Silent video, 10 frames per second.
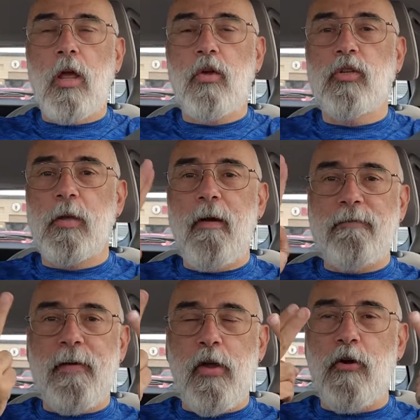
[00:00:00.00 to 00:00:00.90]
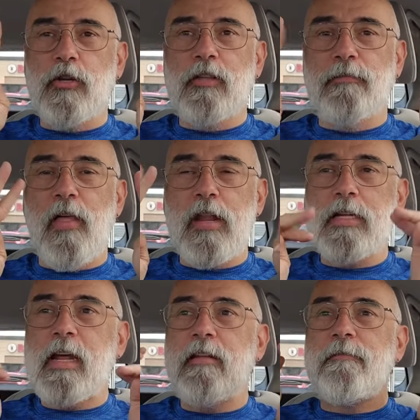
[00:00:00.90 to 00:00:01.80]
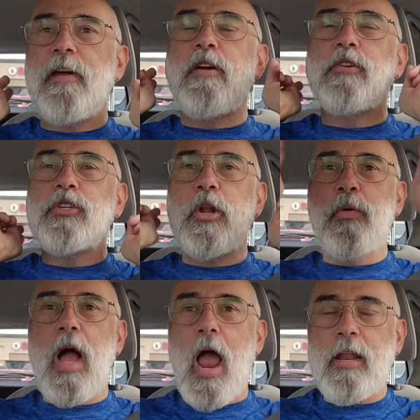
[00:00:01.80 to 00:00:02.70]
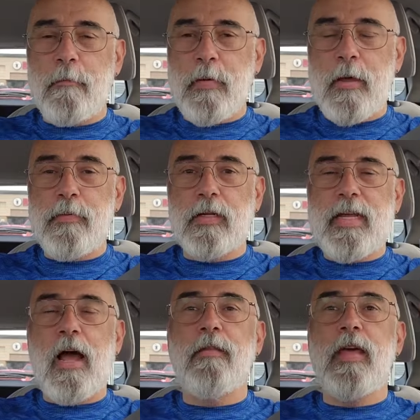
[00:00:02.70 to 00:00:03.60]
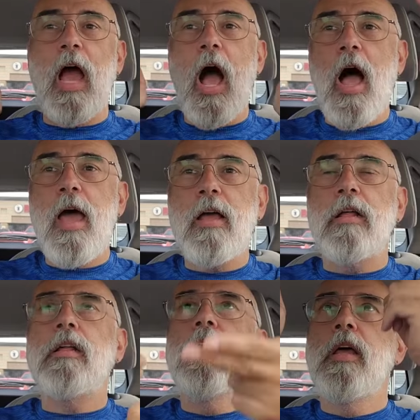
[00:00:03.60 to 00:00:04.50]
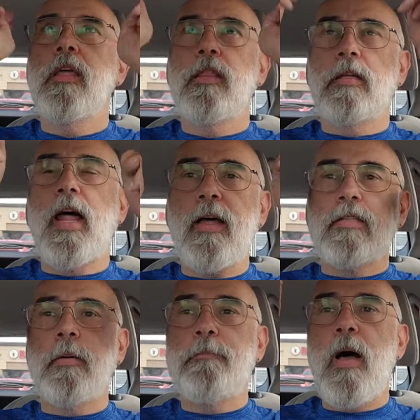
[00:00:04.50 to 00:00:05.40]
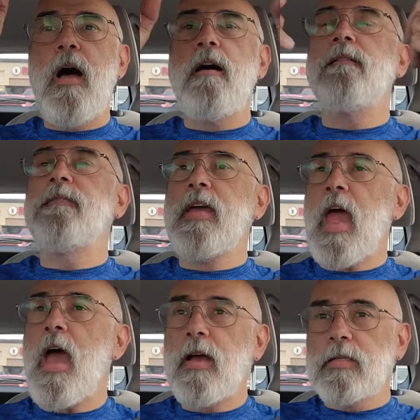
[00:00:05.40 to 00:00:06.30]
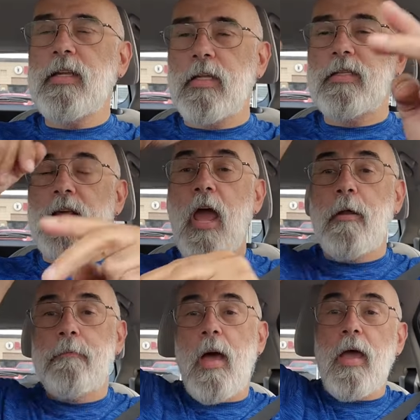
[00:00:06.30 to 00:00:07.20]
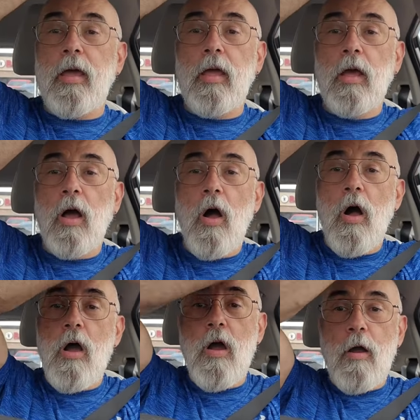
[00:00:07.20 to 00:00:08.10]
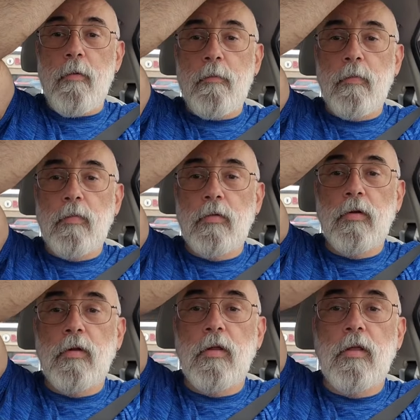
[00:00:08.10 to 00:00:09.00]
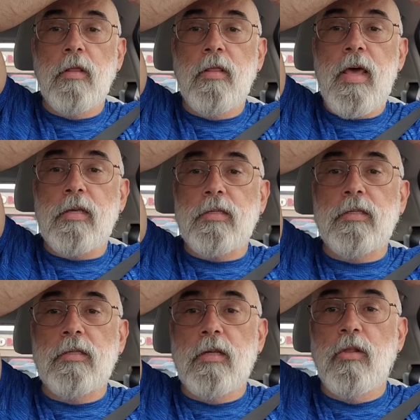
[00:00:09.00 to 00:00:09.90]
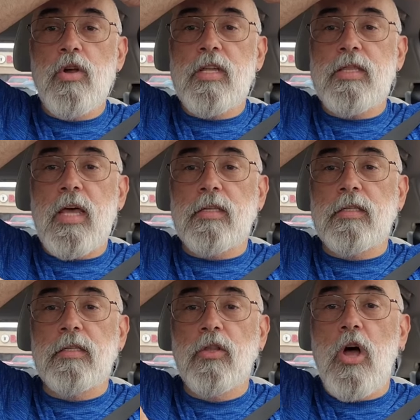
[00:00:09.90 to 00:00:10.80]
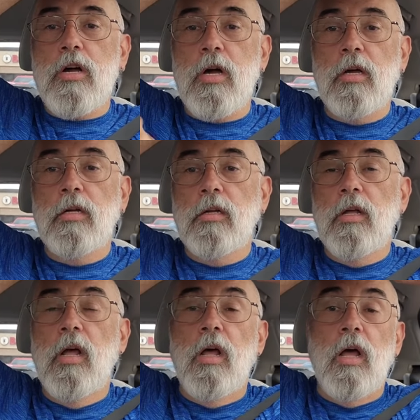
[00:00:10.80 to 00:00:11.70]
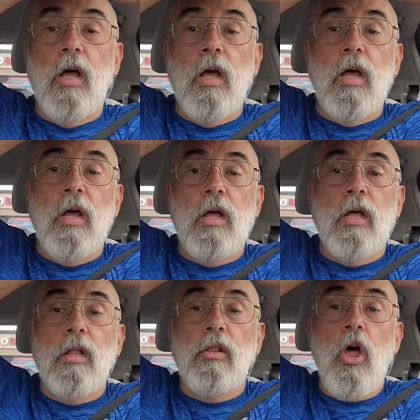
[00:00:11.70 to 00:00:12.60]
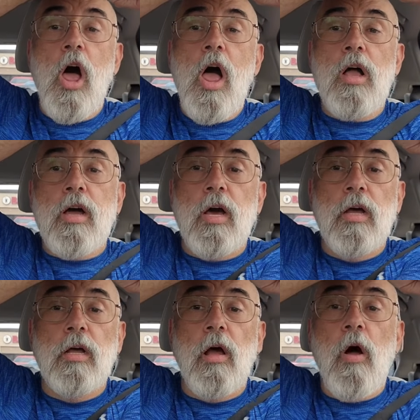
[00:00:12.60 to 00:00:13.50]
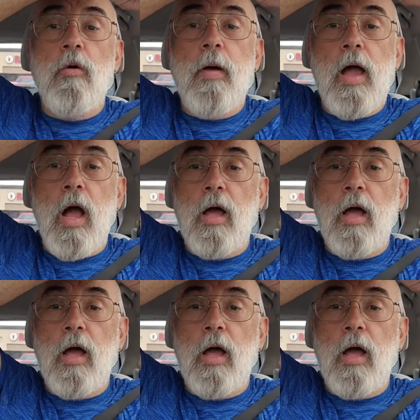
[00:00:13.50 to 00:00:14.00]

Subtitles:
using my fingers, the flight attendant fingers, you know, guiding people down the aisle, the lights above, the exits, and my arm. This. Look at this. Look. Look. Oh my